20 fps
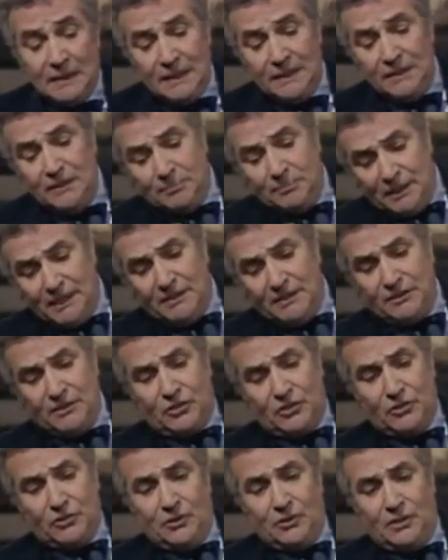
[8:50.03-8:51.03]
and you bring it to the
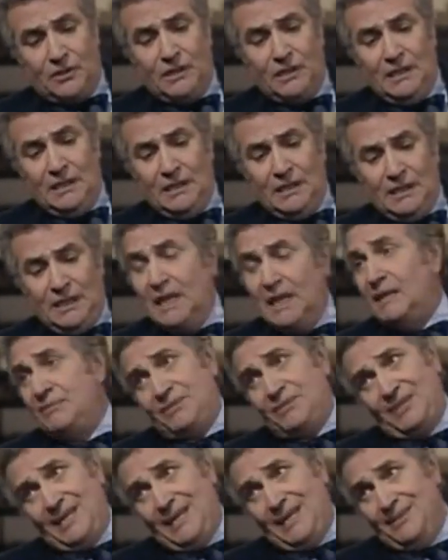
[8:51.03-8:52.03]
shore,
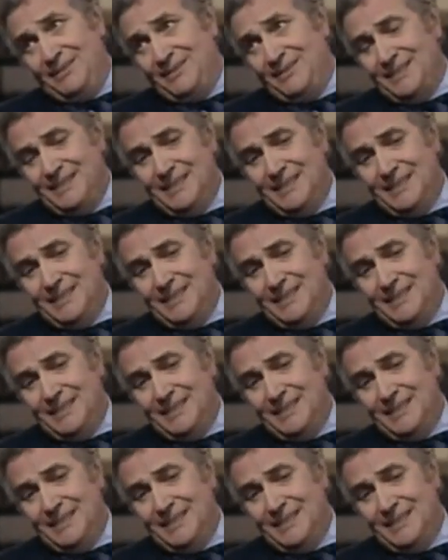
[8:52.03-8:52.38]
half drowned.